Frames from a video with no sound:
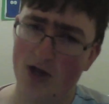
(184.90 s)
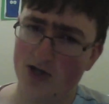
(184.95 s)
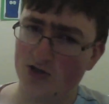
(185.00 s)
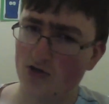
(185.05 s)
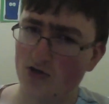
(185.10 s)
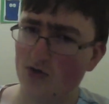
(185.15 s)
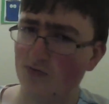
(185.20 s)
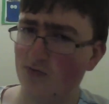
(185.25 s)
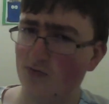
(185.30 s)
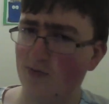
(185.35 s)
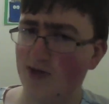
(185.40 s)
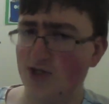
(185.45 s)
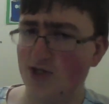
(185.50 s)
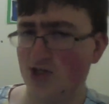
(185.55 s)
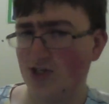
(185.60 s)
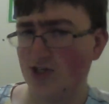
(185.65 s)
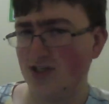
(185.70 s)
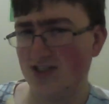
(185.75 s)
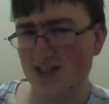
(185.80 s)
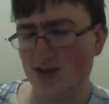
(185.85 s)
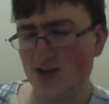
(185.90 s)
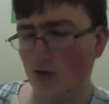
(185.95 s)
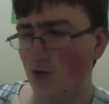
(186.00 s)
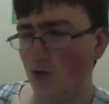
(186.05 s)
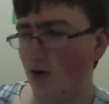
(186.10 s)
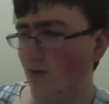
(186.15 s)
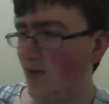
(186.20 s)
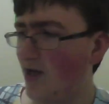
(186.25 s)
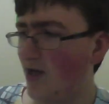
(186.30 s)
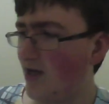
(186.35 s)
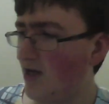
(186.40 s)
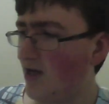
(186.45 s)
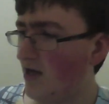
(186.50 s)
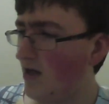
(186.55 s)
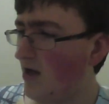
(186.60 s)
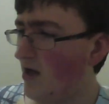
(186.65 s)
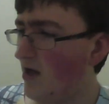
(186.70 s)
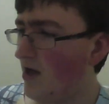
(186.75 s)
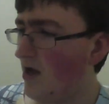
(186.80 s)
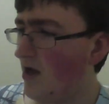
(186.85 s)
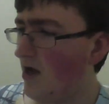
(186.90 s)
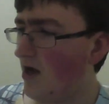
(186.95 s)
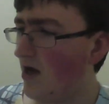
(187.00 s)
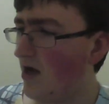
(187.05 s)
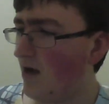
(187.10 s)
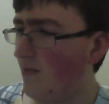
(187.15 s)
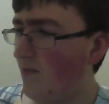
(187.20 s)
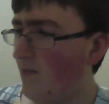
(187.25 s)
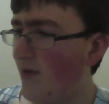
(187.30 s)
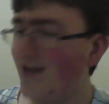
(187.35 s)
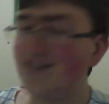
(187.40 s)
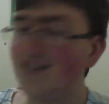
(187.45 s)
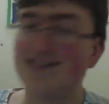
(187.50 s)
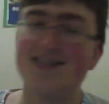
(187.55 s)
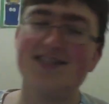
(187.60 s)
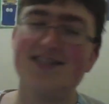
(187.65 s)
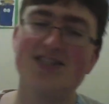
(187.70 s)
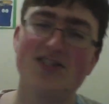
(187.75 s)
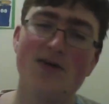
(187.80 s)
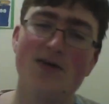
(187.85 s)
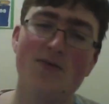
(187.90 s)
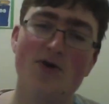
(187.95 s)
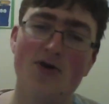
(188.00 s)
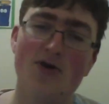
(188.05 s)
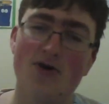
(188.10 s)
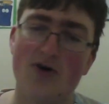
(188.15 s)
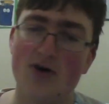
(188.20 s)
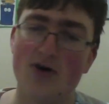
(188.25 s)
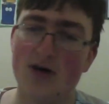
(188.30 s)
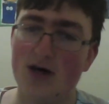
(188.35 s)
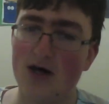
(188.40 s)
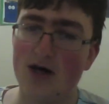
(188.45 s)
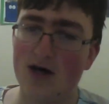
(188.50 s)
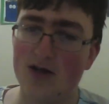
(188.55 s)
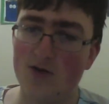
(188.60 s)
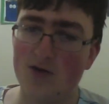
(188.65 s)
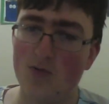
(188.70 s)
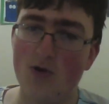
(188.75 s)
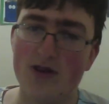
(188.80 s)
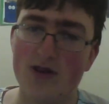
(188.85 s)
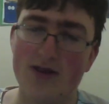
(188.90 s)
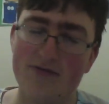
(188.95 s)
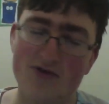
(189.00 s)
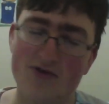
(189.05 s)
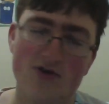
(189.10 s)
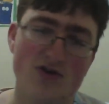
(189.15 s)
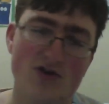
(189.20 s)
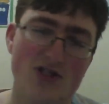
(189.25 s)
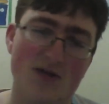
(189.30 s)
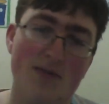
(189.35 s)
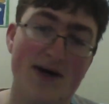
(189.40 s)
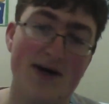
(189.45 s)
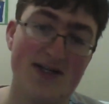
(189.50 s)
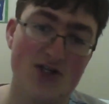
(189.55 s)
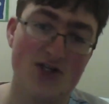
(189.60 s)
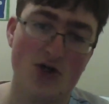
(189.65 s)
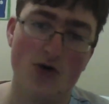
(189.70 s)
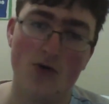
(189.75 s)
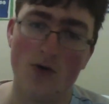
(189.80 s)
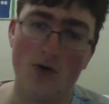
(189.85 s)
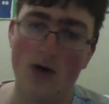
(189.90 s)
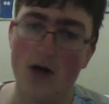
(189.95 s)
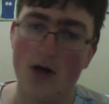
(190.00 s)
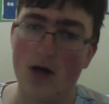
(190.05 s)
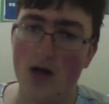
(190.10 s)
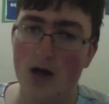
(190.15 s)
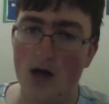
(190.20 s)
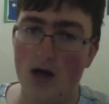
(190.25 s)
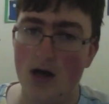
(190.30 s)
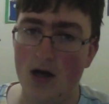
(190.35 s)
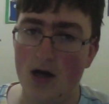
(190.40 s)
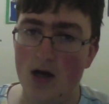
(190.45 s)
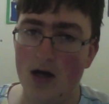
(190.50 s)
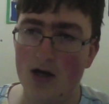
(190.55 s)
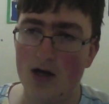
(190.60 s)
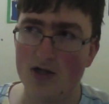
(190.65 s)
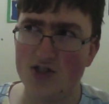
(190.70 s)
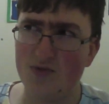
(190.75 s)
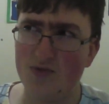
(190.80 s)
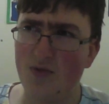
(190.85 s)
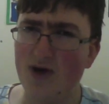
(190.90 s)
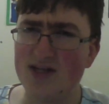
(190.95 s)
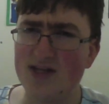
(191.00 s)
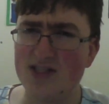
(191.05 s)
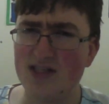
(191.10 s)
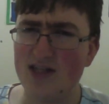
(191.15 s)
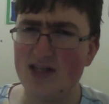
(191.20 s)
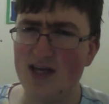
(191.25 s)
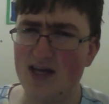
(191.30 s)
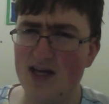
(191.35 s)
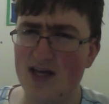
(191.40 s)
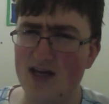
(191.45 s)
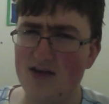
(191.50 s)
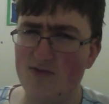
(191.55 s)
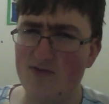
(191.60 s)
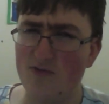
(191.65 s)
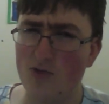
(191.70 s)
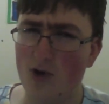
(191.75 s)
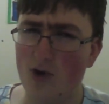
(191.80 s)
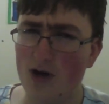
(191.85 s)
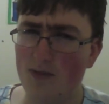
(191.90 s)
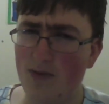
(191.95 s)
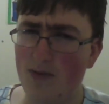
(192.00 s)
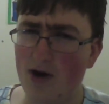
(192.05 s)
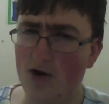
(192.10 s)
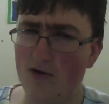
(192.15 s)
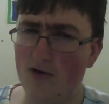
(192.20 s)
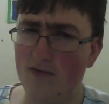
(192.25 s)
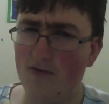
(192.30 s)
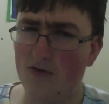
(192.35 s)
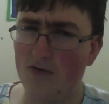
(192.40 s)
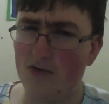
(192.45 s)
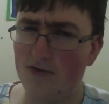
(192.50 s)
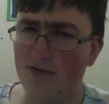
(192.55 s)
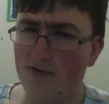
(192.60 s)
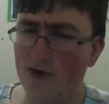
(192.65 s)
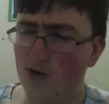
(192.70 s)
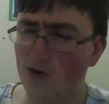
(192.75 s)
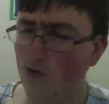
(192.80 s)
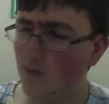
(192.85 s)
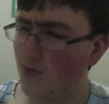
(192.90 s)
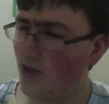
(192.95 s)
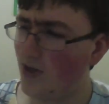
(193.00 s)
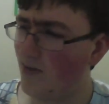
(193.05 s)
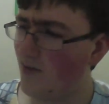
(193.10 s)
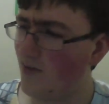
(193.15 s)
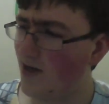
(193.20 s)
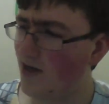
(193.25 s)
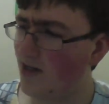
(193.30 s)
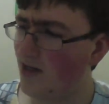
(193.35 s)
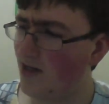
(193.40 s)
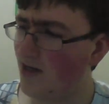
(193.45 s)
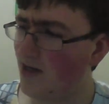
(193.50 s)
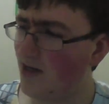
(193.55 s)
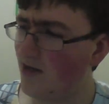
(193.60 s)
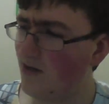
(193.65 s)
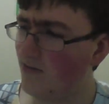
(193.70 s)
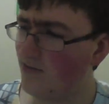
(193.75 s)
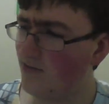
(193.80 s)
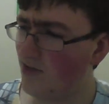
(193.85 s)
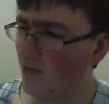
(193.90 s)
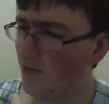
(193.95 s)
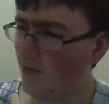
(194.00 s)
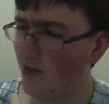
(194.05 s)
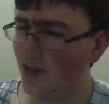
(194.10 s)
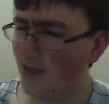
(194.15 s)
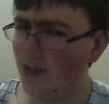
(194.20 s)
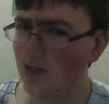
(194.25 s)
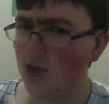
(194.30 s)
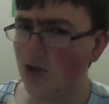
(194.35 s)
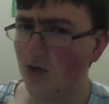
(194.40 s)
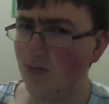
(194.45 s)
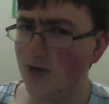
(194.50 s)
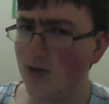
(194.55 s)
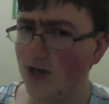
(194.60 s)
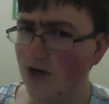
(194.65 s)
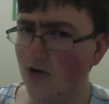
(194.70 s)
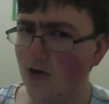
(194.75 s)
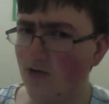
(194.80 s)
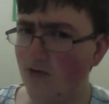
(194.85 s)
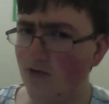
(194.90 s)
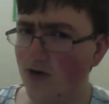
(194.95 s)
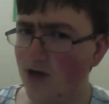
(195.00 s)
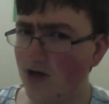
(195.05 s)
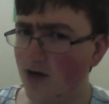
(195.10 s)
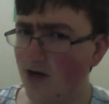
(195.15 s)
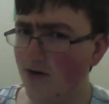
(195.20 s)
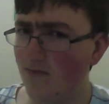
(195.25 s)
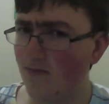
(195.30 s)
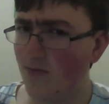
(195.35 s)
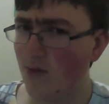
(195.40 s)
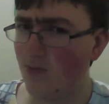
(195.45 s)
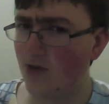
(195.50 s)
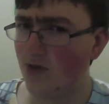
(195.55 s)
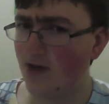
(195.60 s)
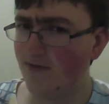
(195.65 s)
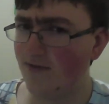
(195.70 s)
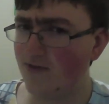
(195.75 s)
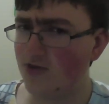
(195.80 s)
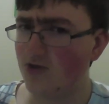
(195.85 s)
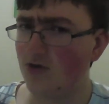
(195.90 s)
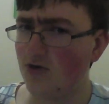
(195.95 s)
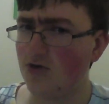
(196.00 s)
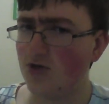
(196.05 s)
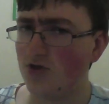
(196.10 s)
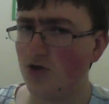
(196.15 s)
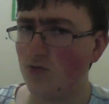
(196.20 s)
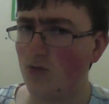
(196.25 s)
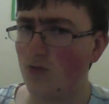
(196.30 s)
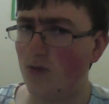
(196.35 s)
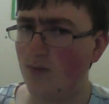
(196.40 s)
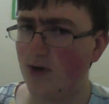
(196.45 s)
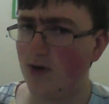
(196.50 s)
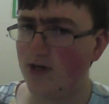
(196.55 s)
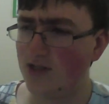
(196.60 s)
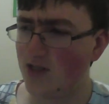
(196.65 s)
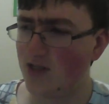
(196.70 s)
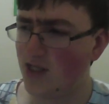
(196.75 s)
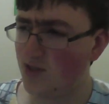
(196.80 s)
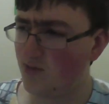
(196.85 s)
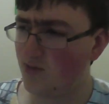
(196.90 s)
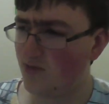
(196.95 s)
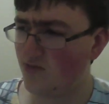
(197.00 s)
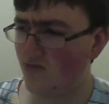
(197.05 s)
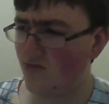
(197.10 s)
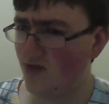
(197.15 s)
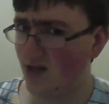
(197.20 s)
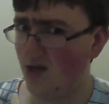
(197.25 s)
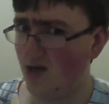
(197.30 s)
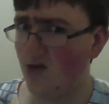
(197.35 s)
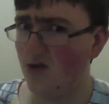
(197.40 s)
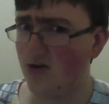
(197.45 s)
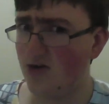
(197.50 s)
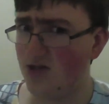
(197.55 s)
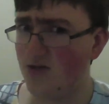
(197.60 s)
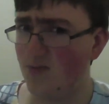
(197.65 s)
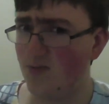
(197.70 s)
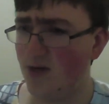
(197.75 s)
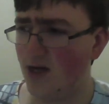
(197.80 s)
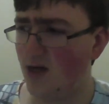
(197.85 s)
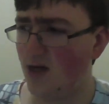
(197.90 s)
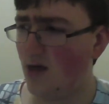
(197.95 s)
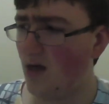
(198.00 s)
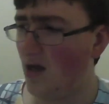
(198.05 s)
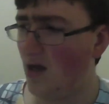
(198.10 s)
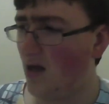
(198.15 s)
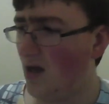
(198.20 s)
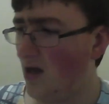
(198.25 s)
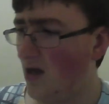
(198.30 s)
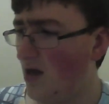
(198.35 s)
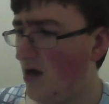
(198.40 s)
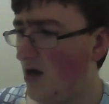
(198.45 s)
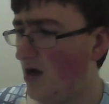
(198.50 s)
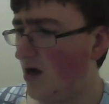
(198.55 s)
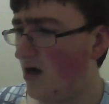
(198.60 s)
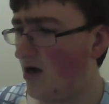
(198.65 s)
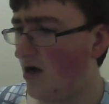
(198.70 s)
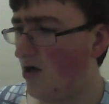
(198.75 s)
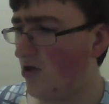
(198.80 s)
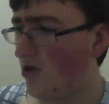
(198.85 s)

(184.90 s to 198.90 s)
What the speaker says: honorable mention, didn't quite make it. Pint-sized Summoner, the one that reduced it by 2. Surprisingly quite powerful if anyone played back then. It completely dominated Arena, I remember that for sure. Turn 1 pint size was really hard to beat. Other